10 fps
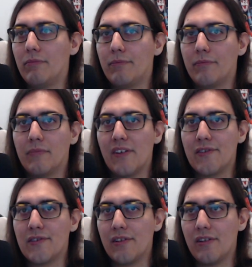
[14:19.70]
Let's
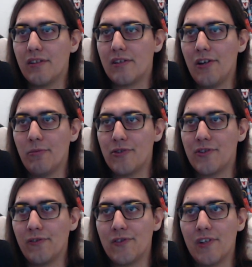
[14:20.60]
see. Kyle Busch
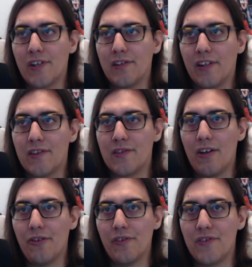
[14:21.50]
starts 6th, leads
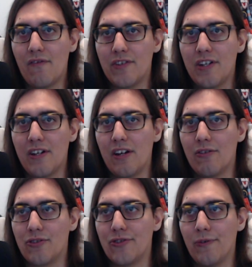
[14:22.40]
117.
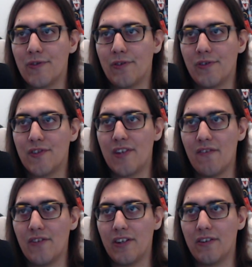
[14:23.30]
Eric Jones starts
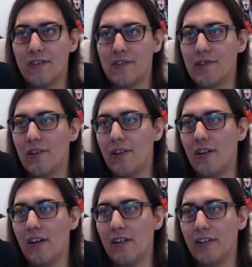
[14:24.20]
7th
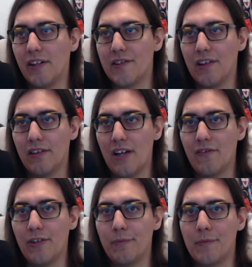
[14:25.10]
and leads
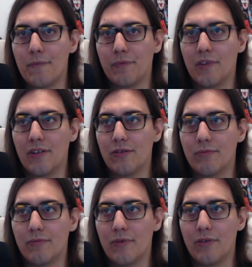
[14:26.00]
11.
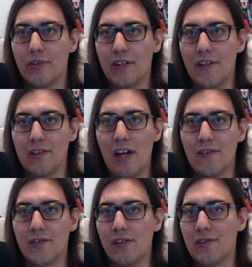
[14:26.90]

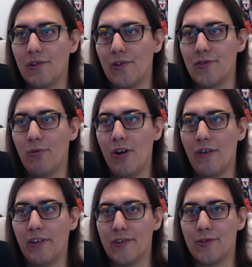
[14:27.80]
Keselowski starts 12th,
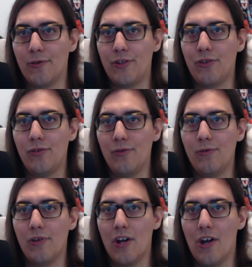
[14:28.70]
leads
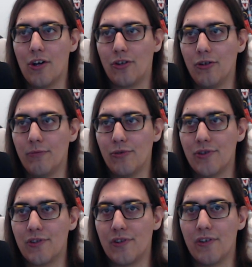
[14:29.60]
32. Kurt
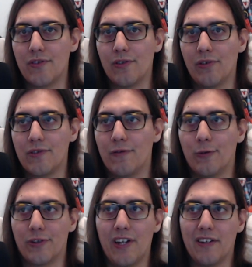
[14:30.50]
Busch starts
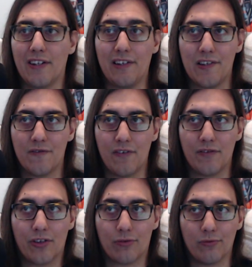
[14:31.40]
14th and leads
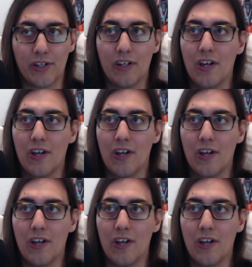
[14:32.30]
53.